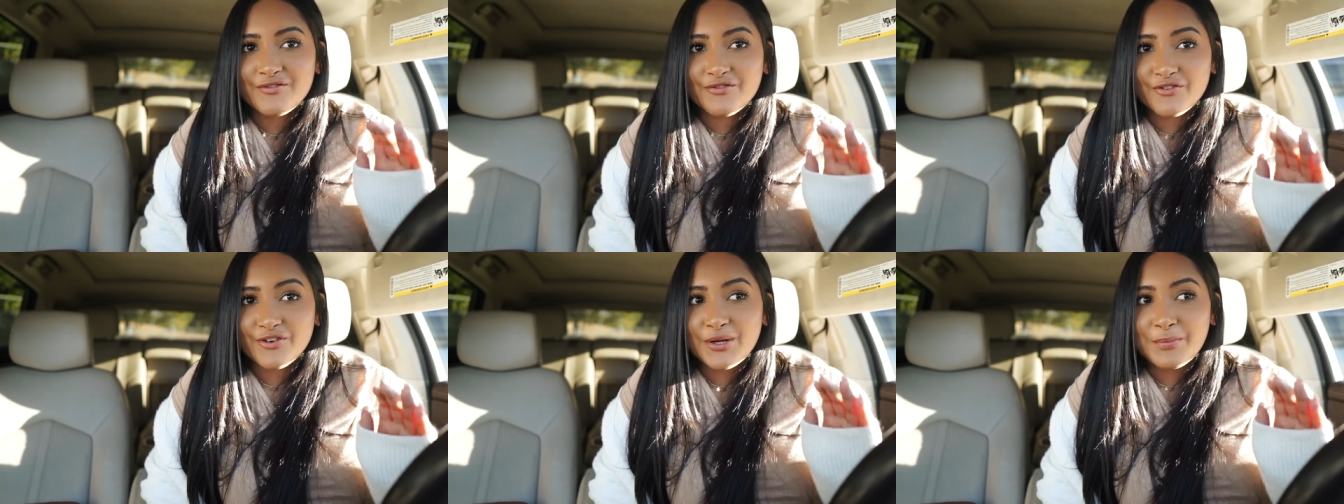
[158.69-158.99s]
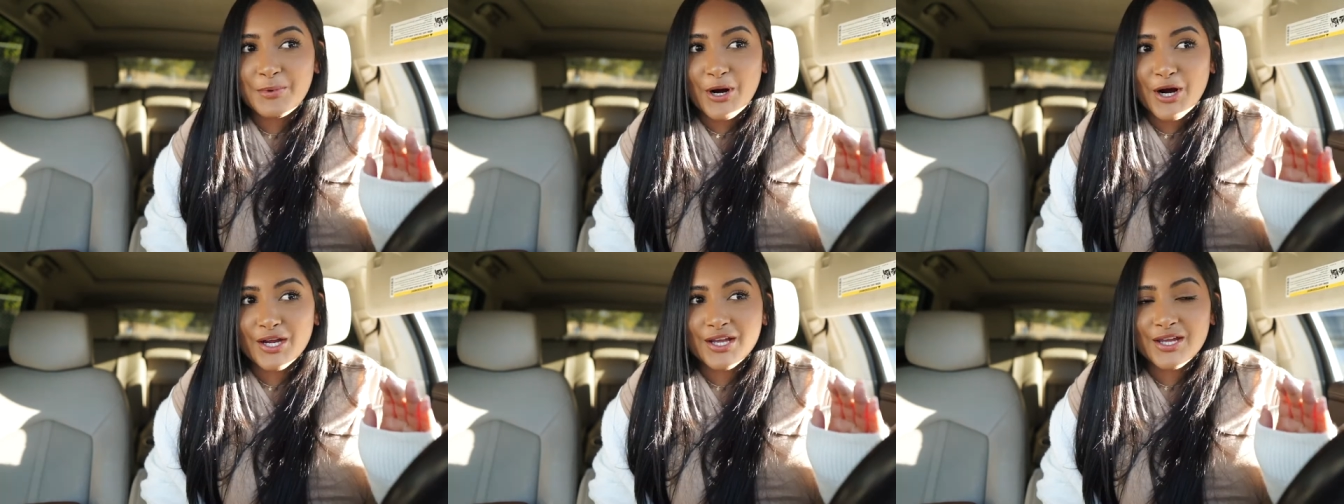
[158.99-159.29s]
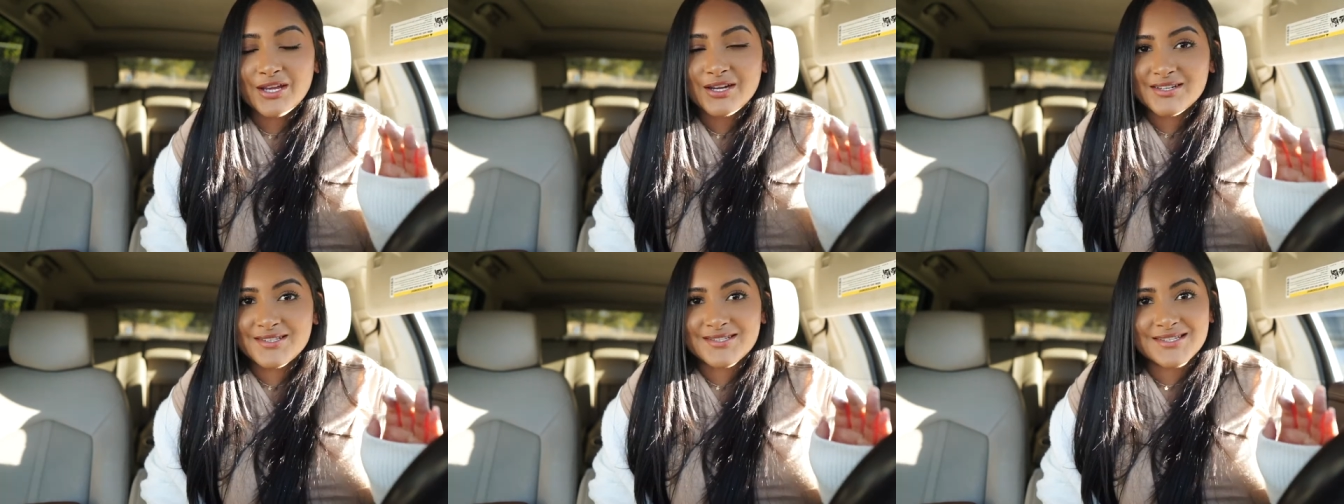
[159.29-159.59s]
Free
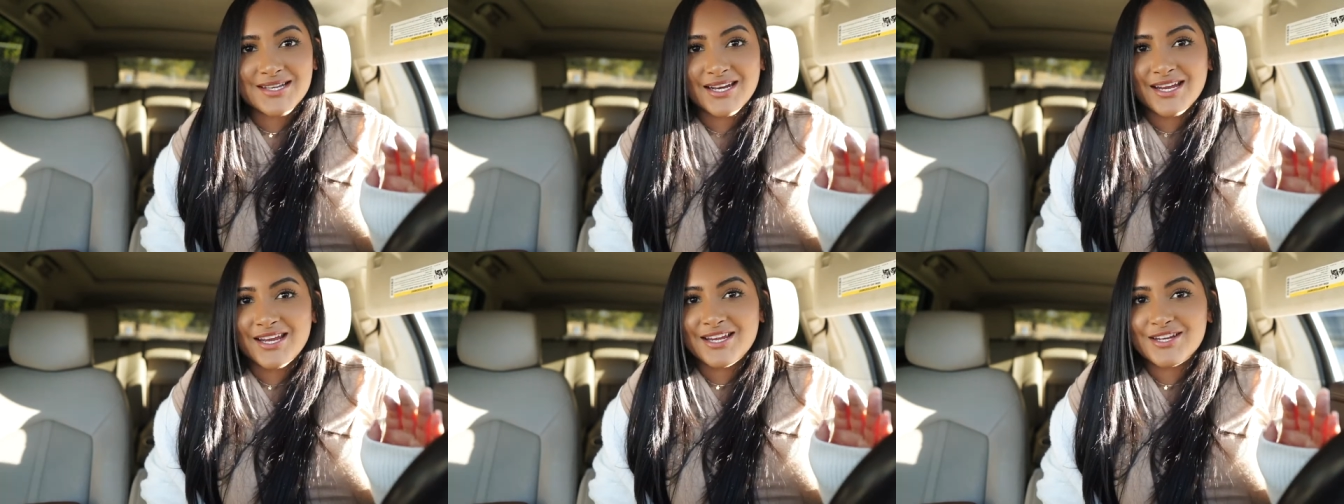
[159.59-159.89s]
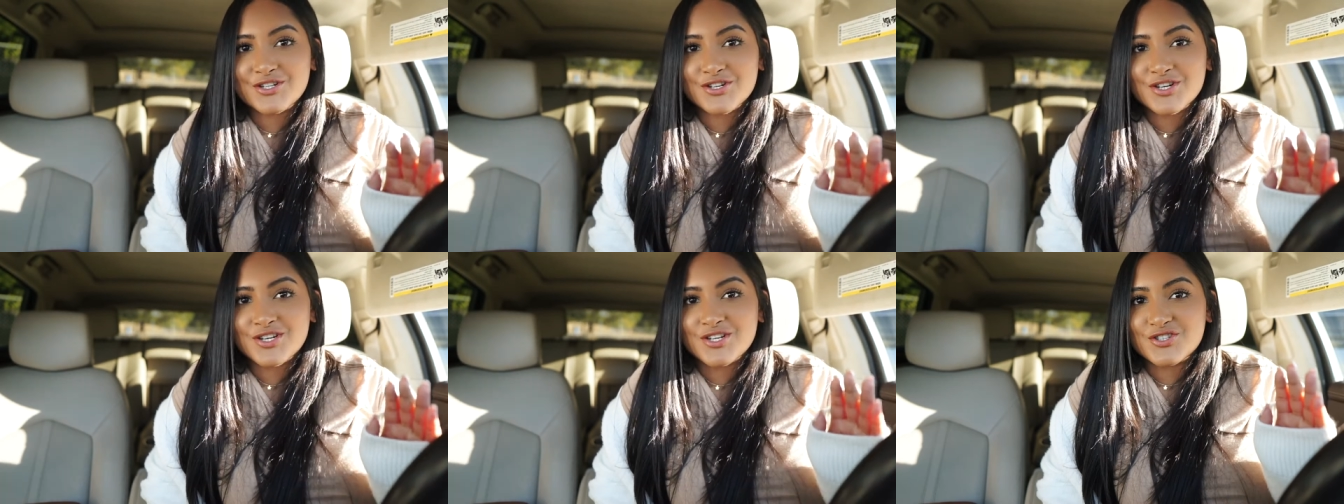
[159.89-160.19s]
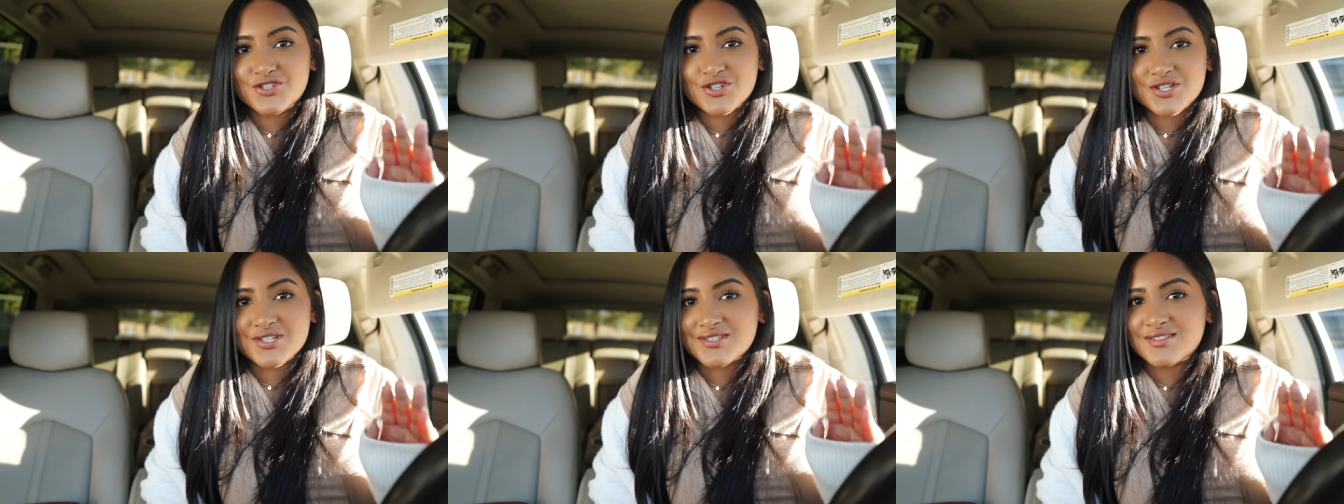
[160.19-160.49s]
parking in a city
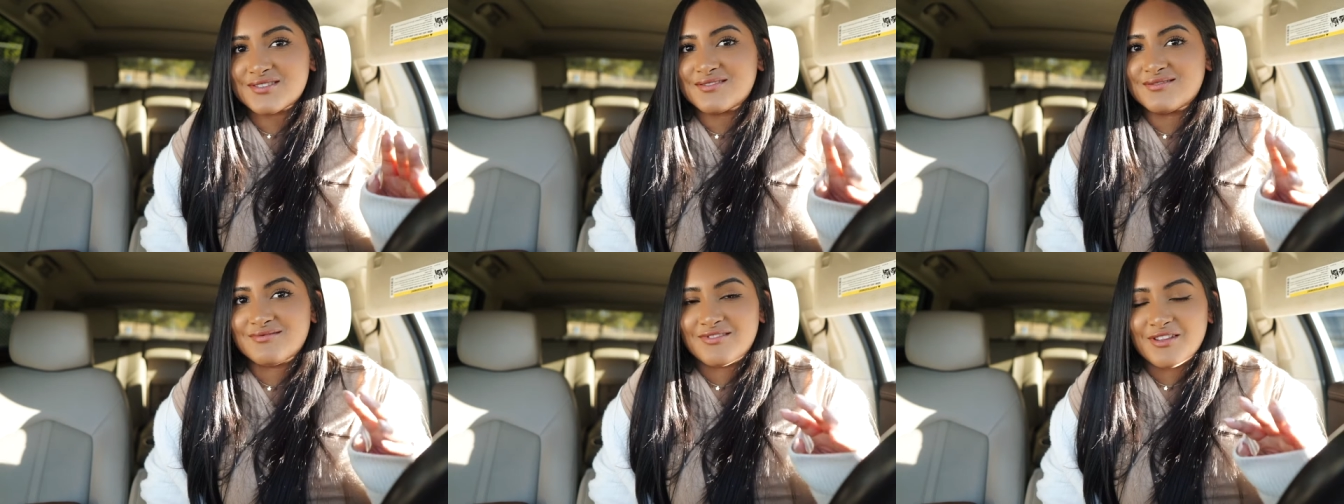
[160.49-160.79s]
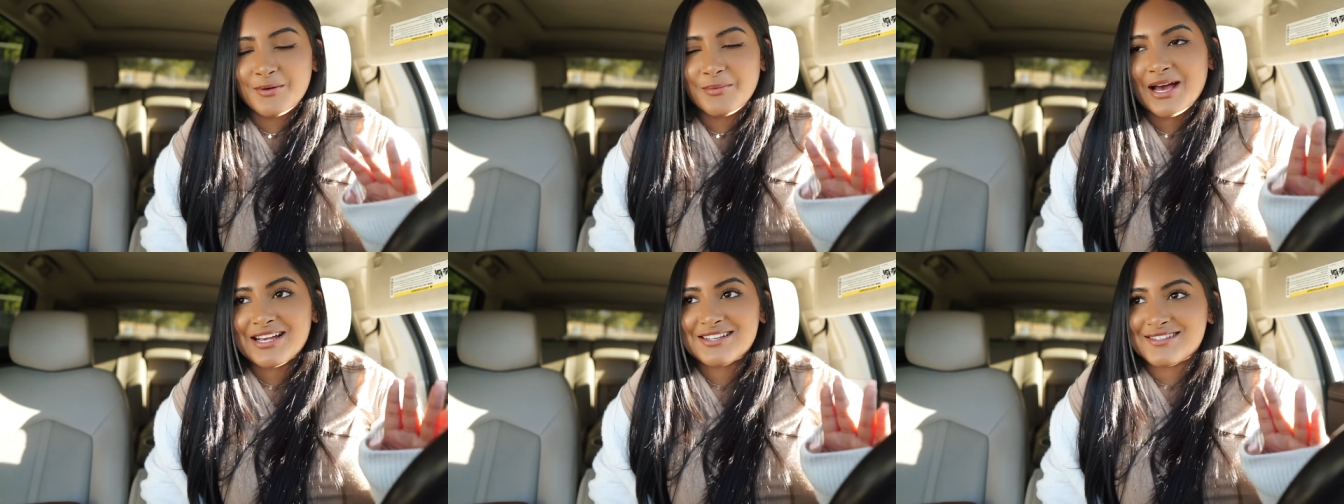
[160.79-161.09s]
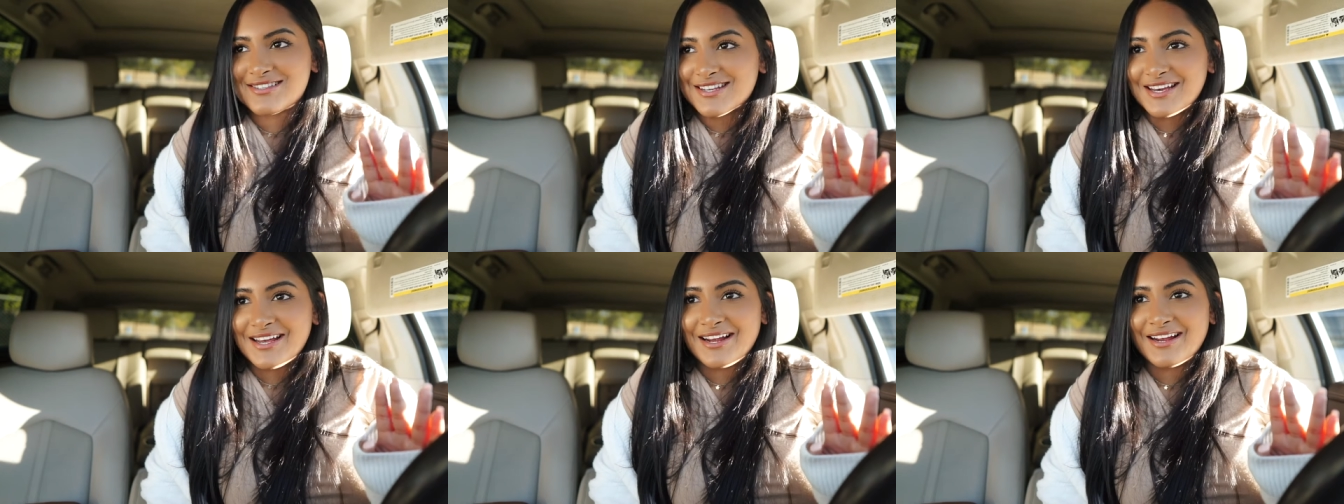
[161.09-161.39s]
is just the
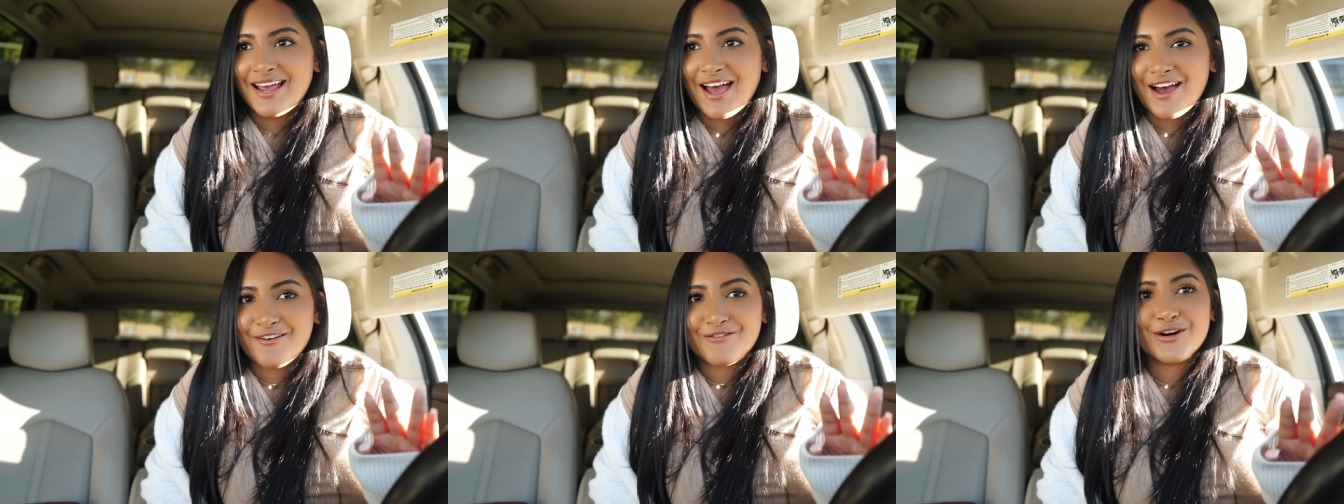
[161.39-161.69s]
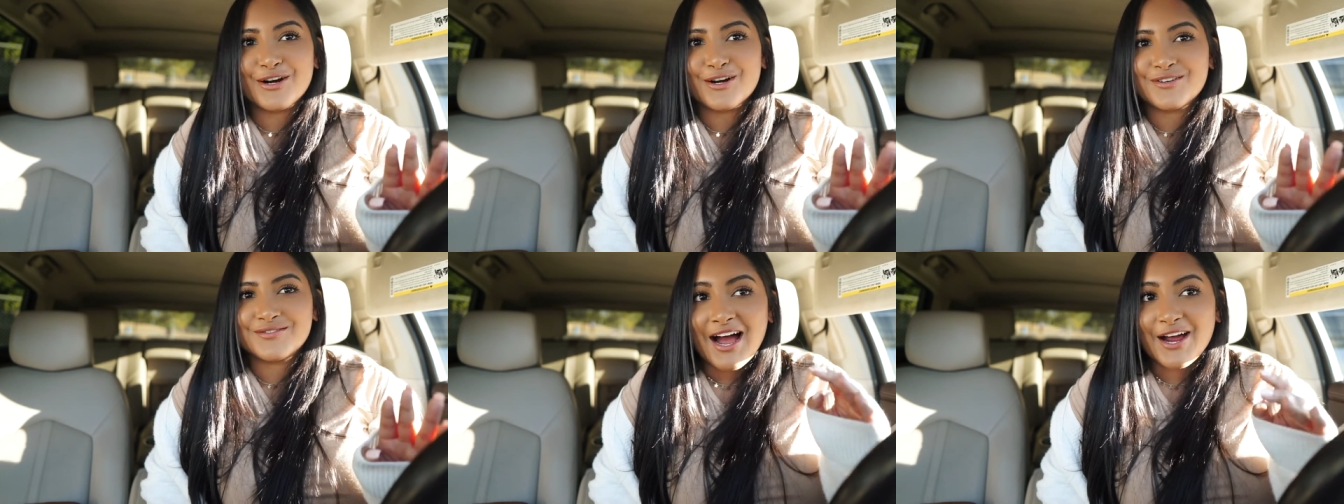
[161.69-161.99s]
best thing ever.